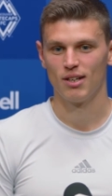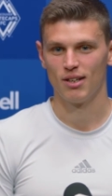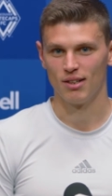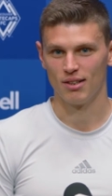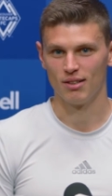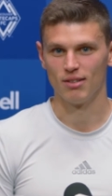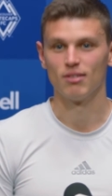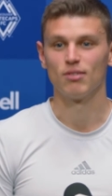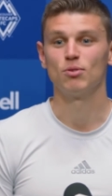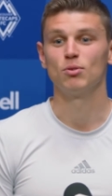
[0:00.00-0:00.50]

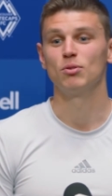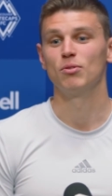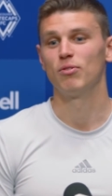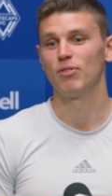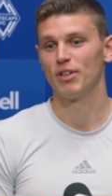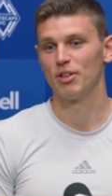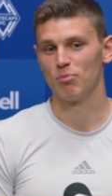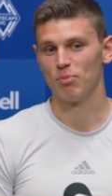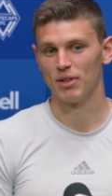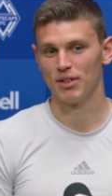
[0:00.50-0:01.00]
uh, good
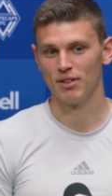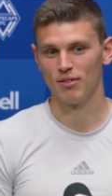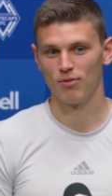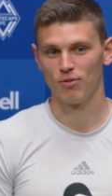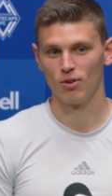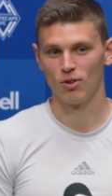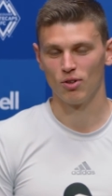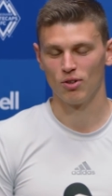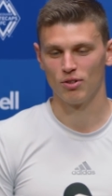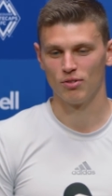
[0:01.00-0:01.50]
flick by the
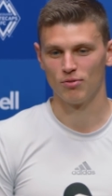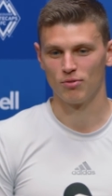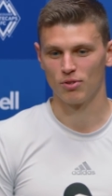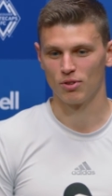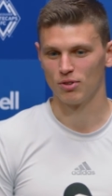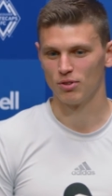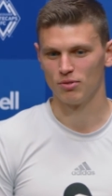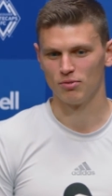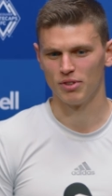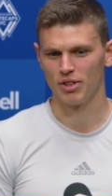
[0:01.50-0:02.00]
Flo in
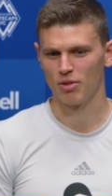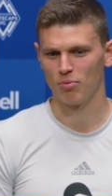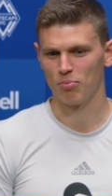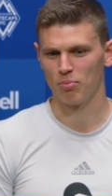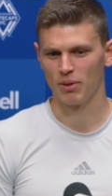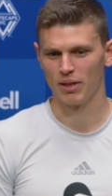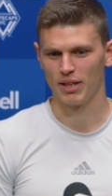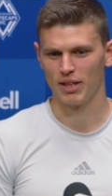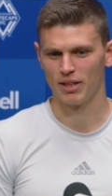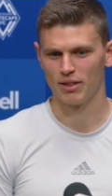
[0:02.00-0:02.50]
front of their
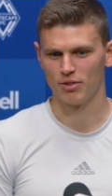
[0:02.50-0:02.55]
player.